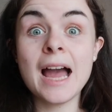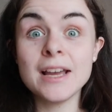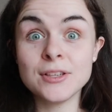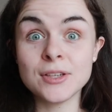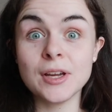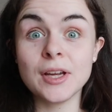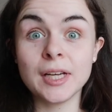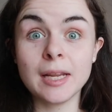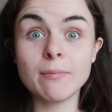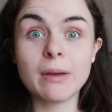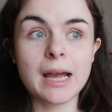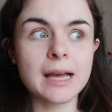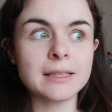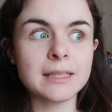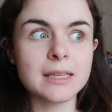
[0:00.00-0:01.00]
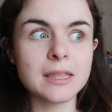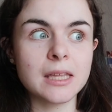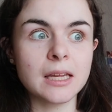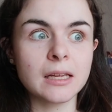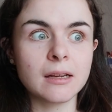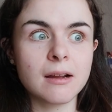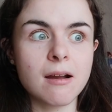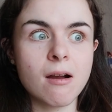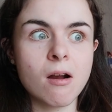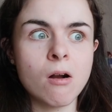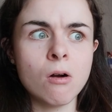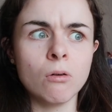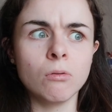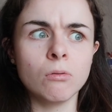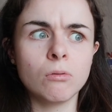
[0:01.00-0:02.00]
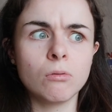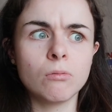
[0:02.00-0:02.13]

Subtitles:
certainly began to think, oh,